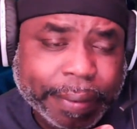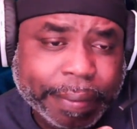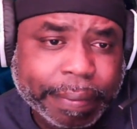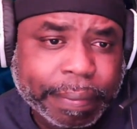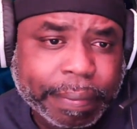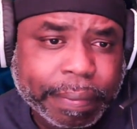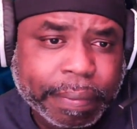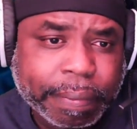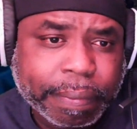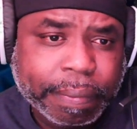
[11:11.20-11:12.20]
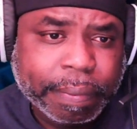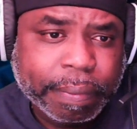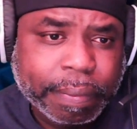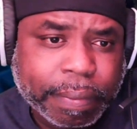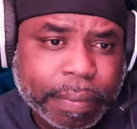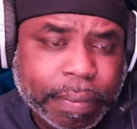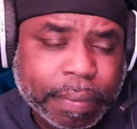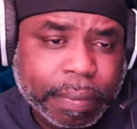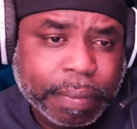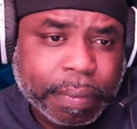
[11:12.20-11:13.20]

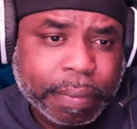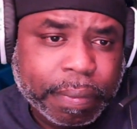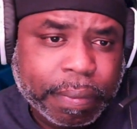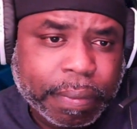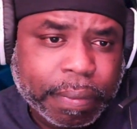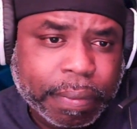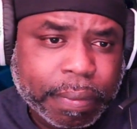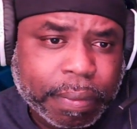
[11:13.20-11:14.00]
(silence)